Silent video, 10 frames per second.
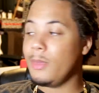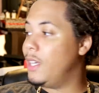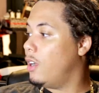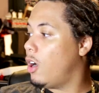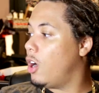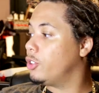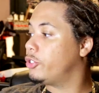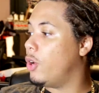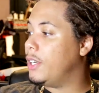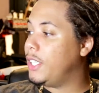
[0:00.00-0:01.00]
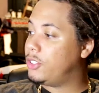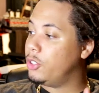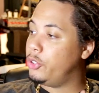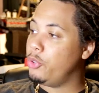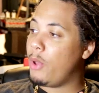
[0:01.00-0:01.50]
And also, I need
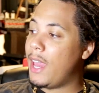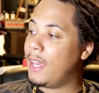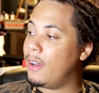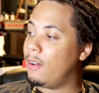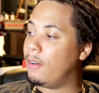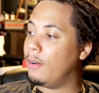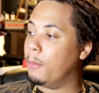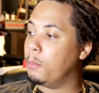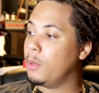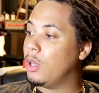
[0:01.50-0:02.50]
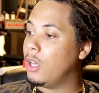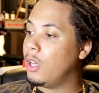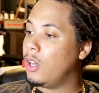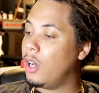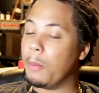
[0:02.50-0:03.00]
to do a um,
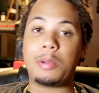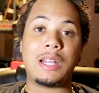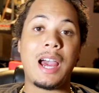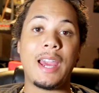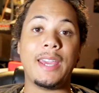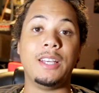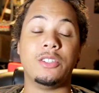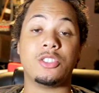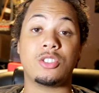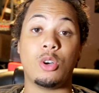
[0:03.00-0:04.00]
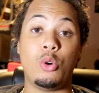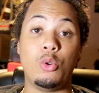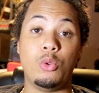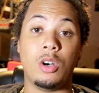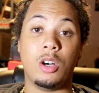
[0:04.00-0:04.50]
applying the
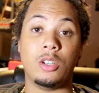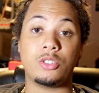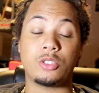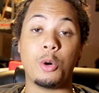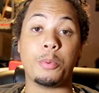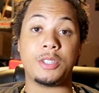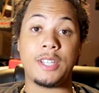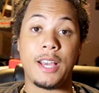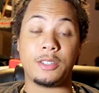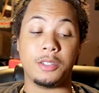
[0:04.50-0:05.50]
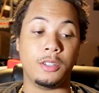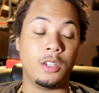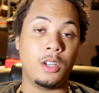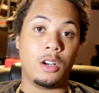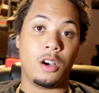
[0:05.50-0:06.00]
sole uh, sole protector
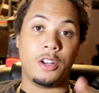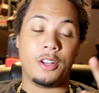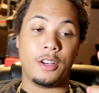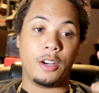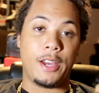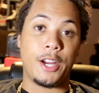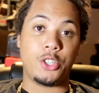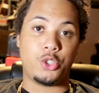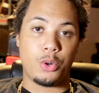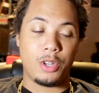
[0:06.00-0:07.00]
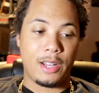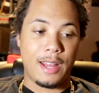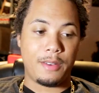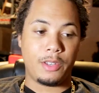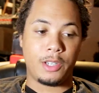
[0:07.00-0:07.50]
on a Air Jordan
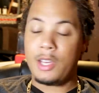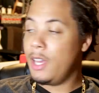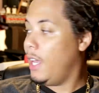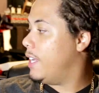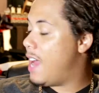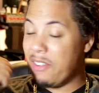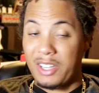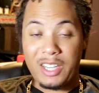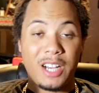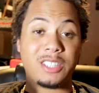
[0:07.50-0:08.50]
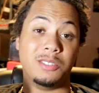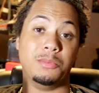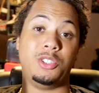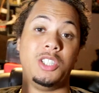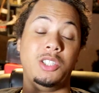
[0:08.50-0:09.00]
11, and I have a custom
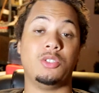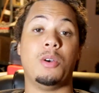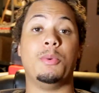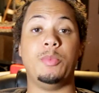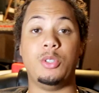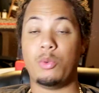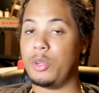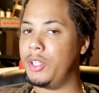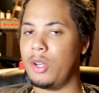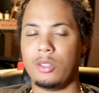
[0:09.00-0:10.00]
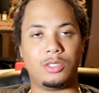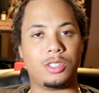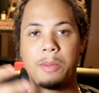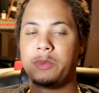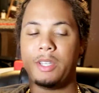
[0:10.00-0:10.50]
sheet, so I'm gonna be doing it on
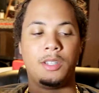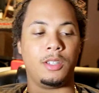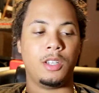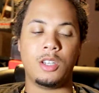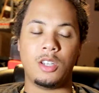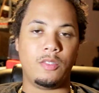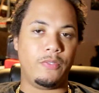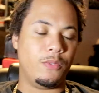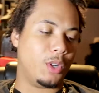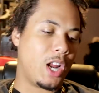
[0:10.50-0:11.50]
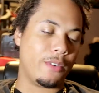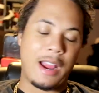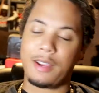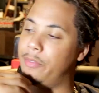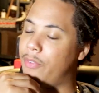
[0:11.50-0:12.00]
something, whatever
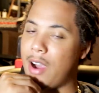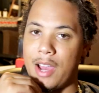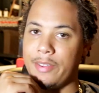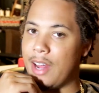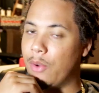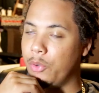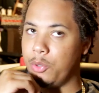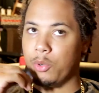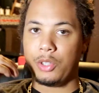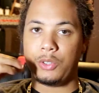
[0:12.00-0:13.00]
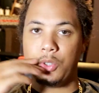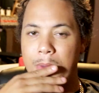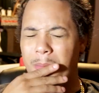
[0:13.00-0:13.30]
I can find that I really want to do it.